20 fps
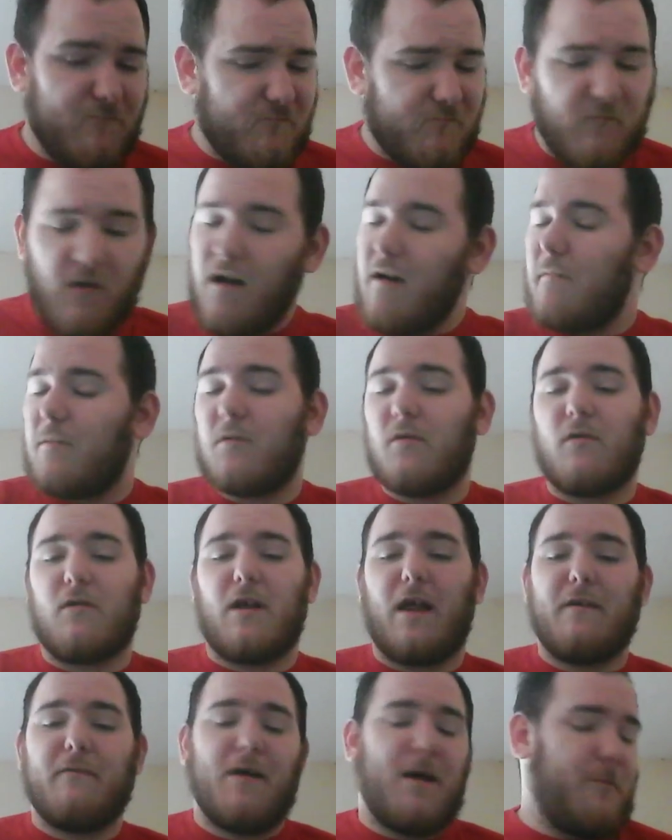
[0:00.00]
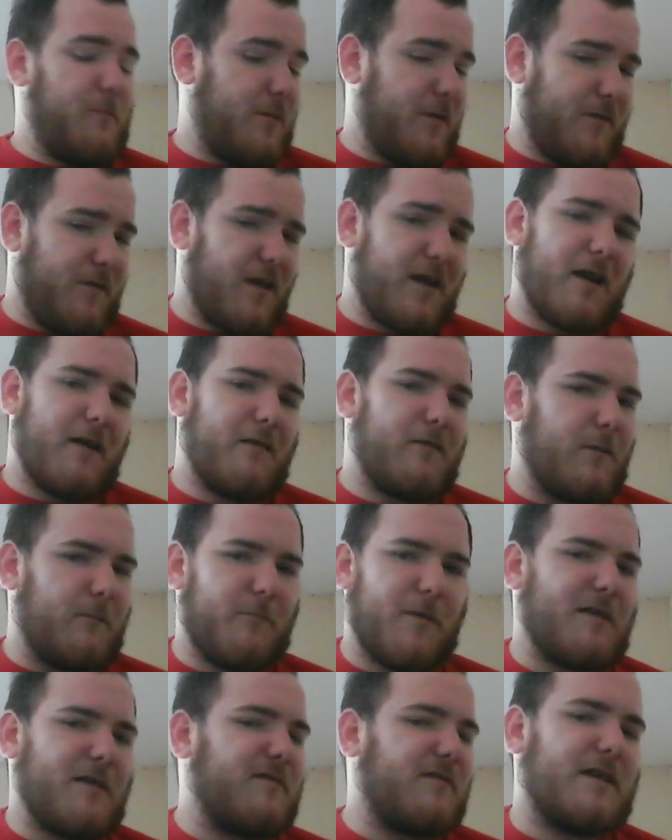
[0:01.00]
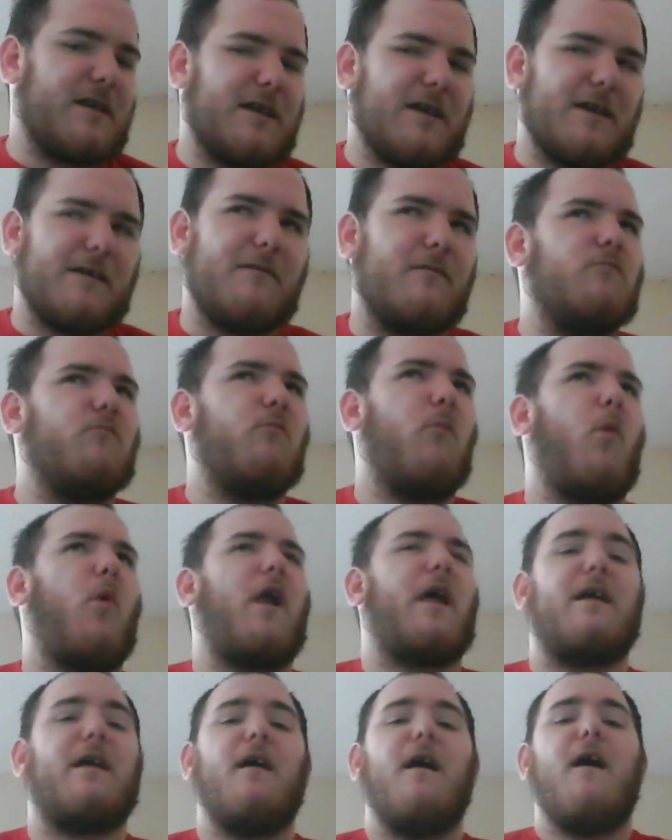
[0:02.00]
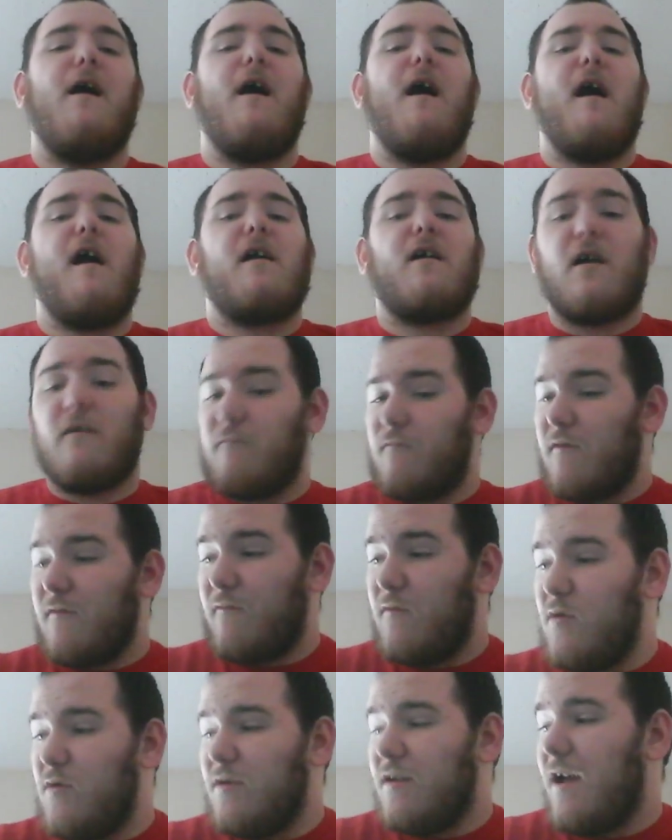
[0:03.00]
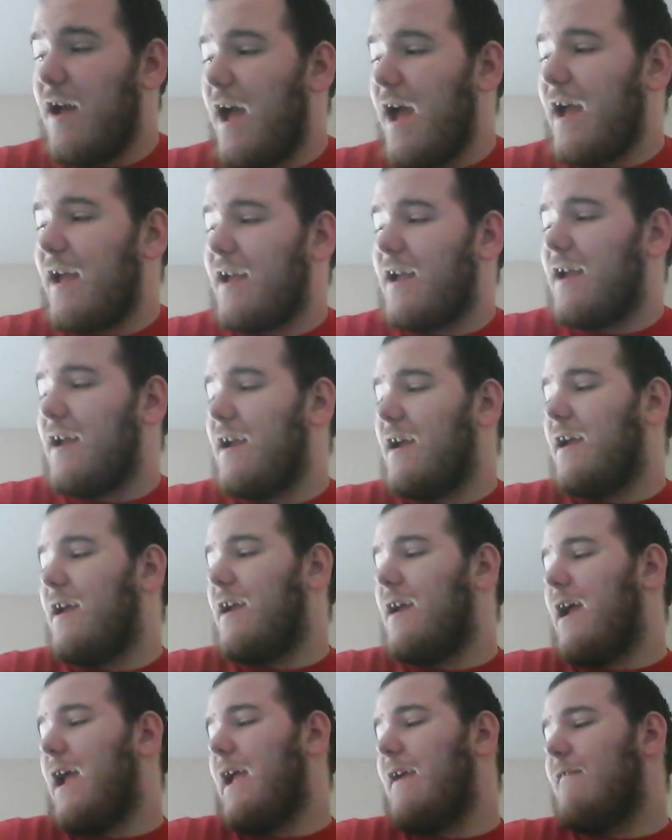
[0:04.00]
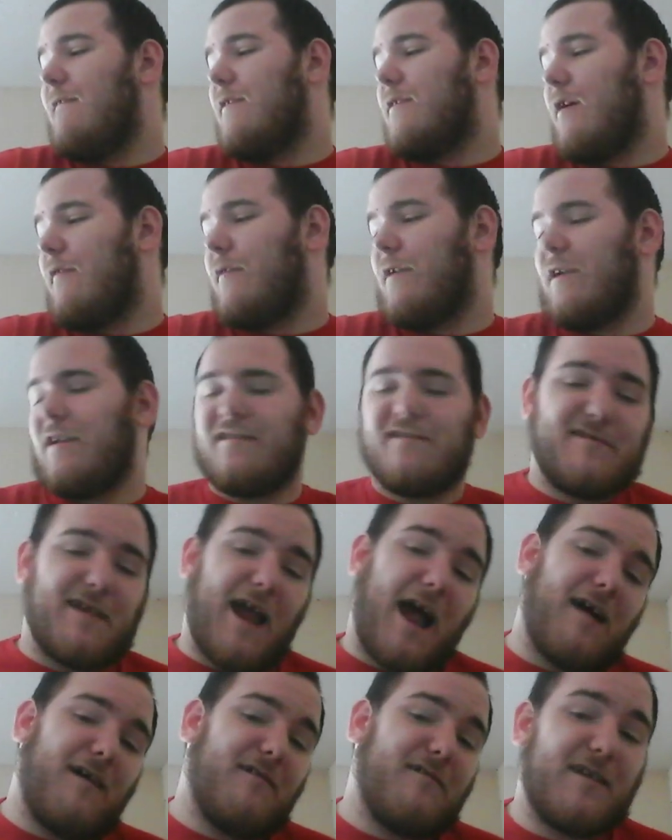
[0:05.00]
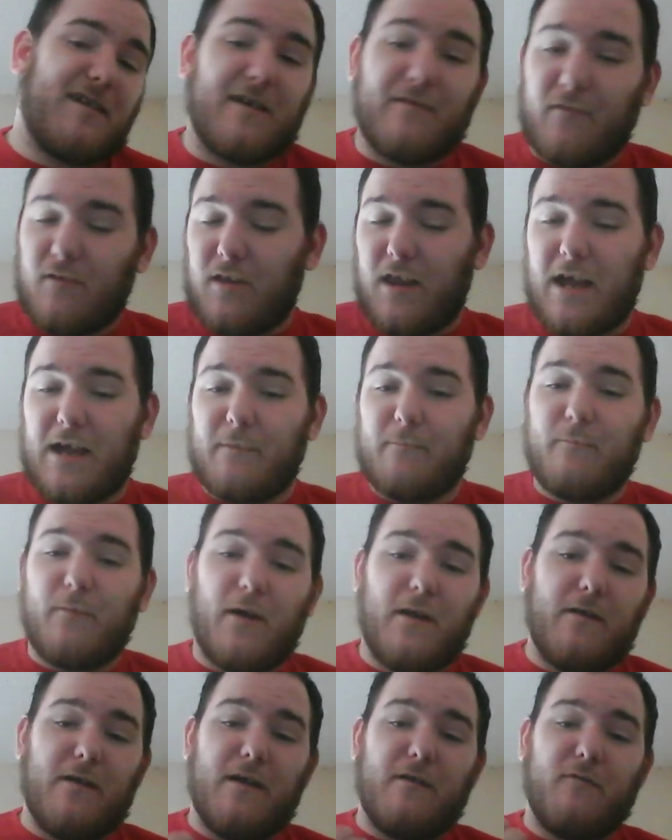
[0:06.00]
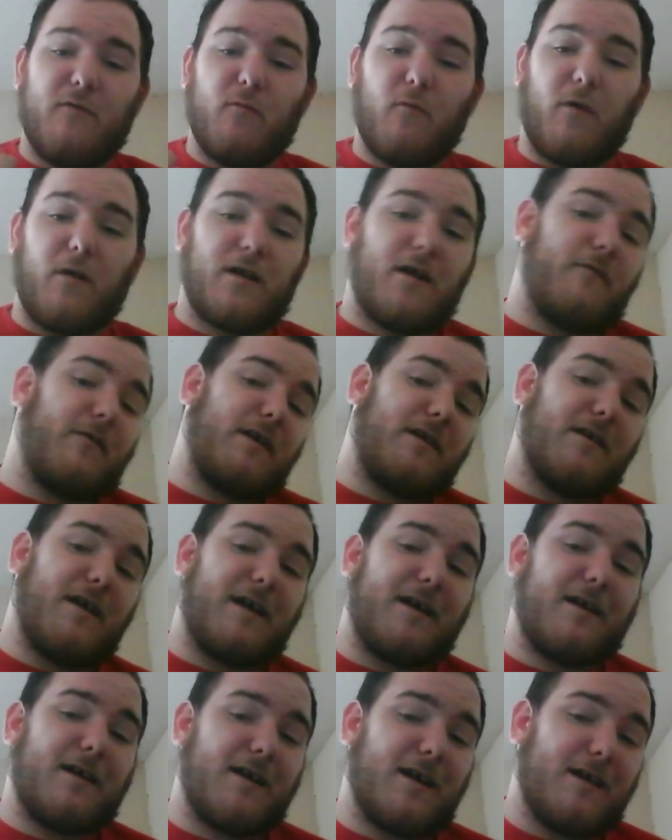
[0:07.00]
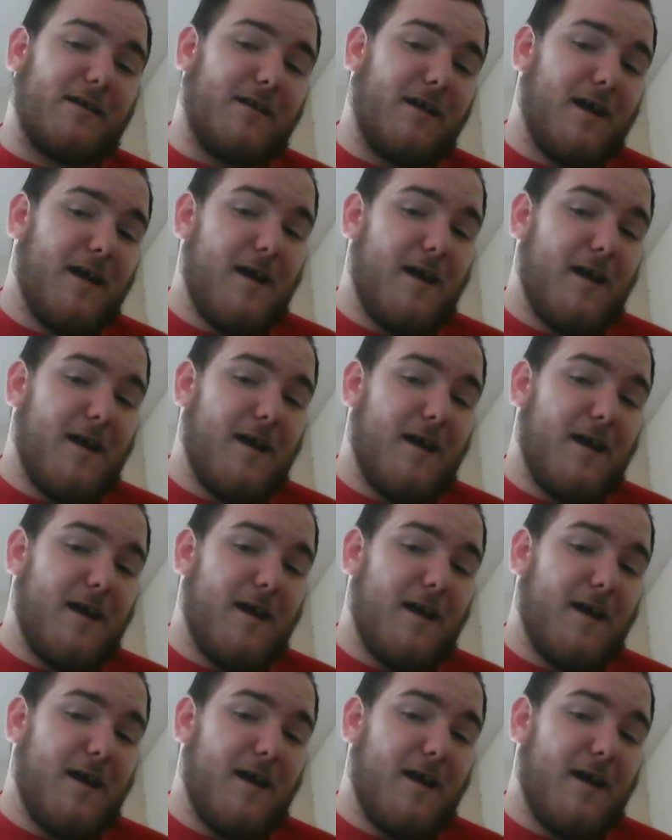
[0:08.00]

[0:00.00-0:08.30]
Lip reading: Well, I'm like that, but they kind of especially seem more like comfort food, aka it's definitely challenging and playing, but if you want coming next again,